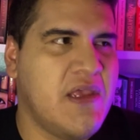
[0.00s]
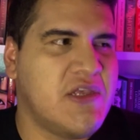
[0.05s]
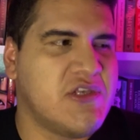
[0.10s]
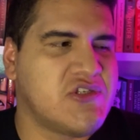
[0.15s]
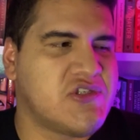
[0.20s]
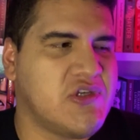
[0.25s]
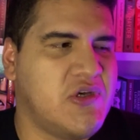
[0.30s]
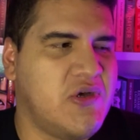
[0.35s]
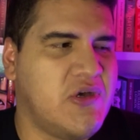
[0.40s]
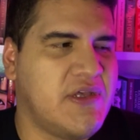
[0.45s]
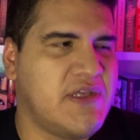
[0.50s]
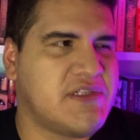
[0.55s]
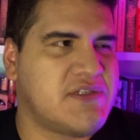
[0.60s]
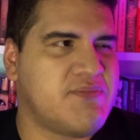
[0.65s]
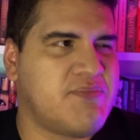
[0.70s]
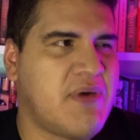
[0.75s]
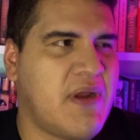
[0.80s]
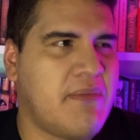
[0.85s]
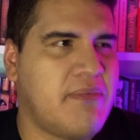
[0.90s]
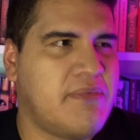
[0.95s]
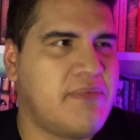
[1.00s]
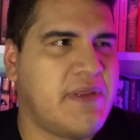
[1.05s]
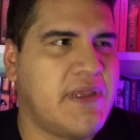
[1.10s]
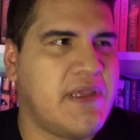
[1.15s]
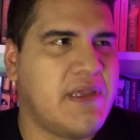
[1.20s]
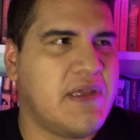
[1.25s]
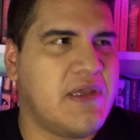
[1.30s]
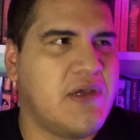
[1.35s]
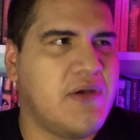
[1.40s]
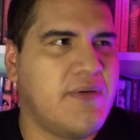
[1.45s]
So it's
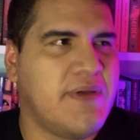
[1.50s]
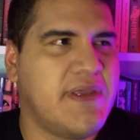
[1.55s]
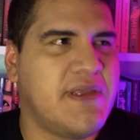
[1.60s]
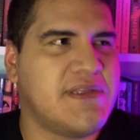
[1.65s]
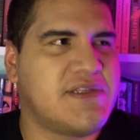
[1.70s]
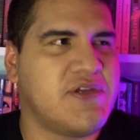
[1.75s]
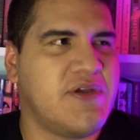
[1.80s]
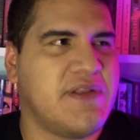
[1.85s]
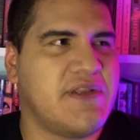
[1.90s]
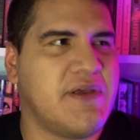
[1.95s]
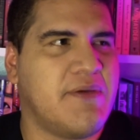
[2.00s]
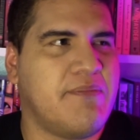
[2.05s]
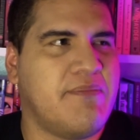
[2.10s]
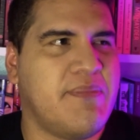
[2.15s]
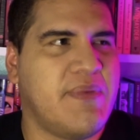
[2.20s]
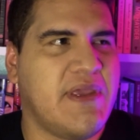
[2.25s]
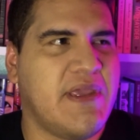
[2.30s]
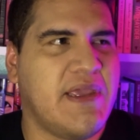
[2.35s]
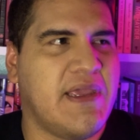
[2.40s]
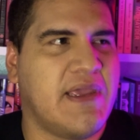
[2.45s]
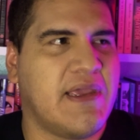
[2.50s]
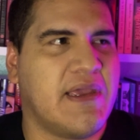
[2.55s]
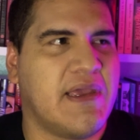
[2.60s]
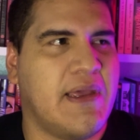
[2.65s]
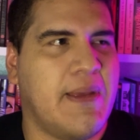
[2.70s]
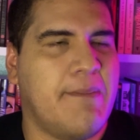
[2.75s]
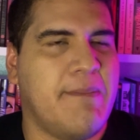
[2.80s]
probably going to end up being